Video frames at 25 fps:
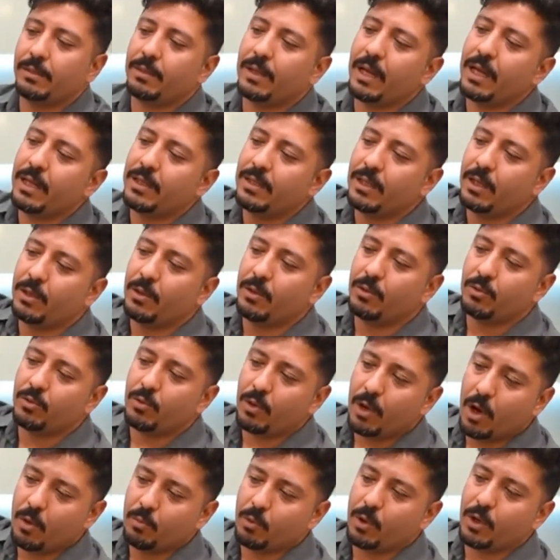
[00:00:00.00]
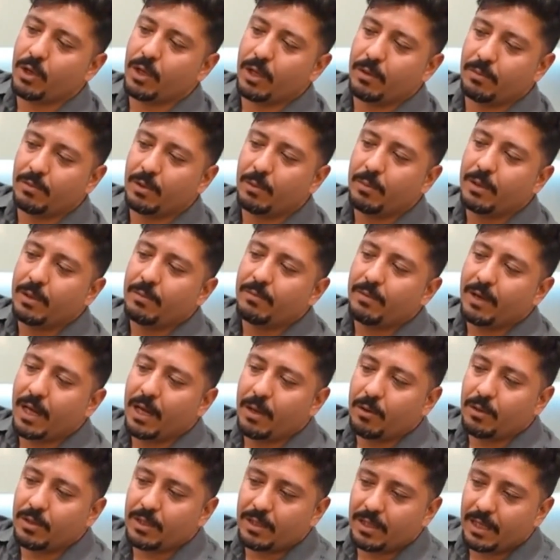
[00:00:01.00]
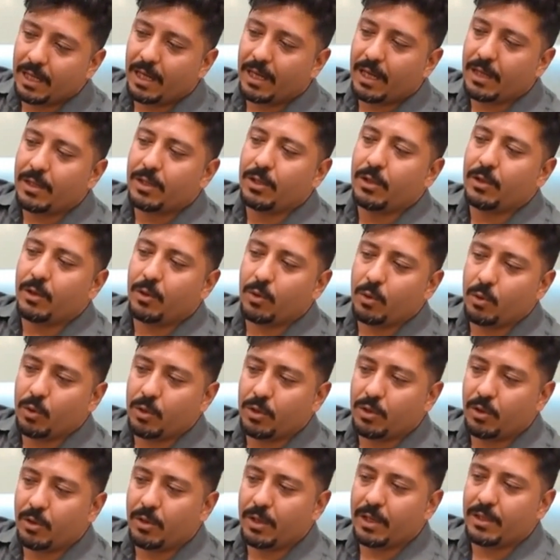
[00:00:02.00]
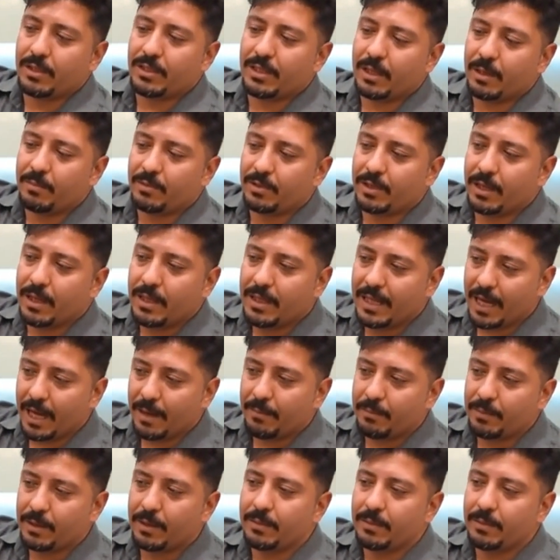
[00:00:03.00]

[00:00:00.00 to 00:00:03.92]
until you draw water from the final stage or your consumption tap.